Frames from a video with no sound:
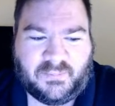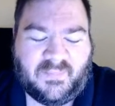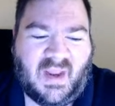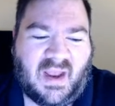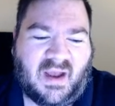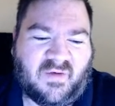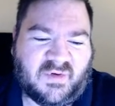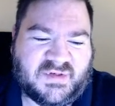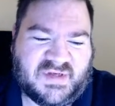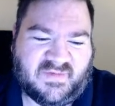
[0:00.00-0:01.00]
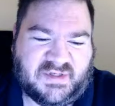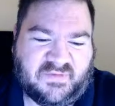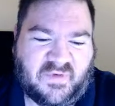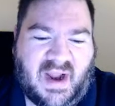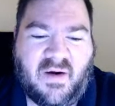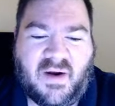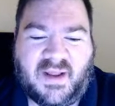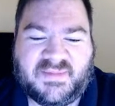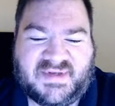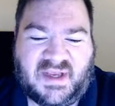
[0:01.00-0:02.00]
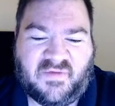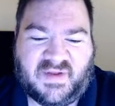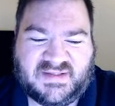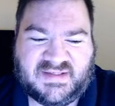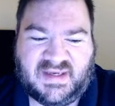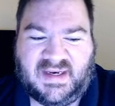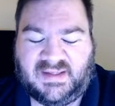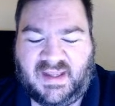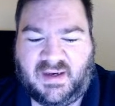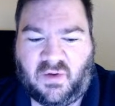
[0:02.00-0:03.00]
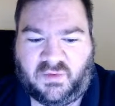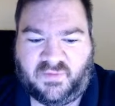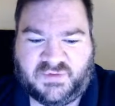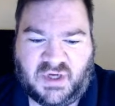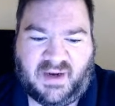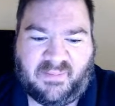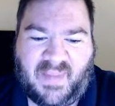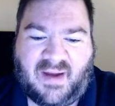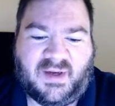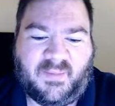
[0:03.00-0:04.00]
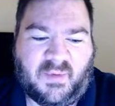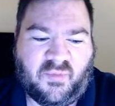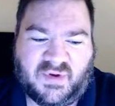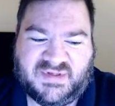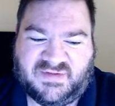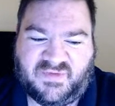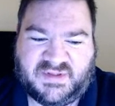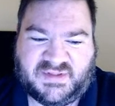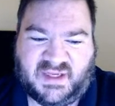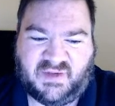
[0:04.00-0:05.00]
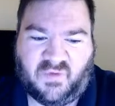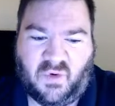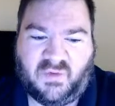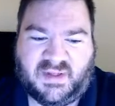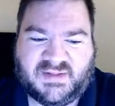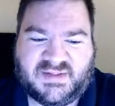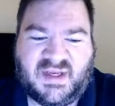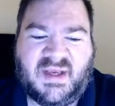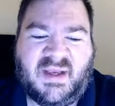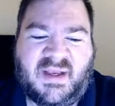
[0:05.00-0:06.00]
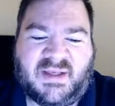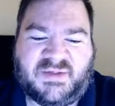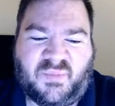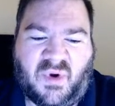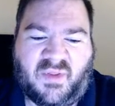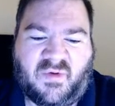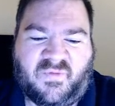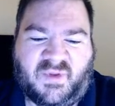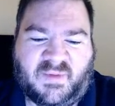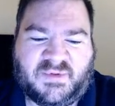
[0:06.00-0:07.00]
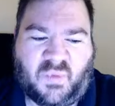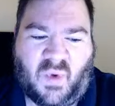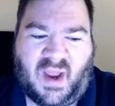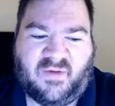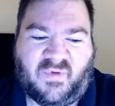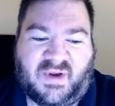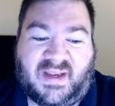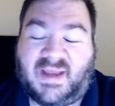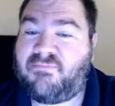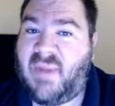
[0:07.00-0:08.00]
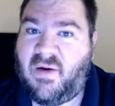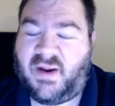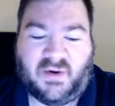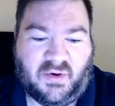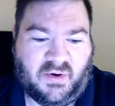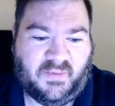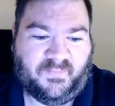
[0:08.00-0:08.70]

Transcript: Verse 17, "For Herod himself had sent and laid hold of John and bound him in prison for the sake of Herodias, his brother Philip's wife, for he had married her."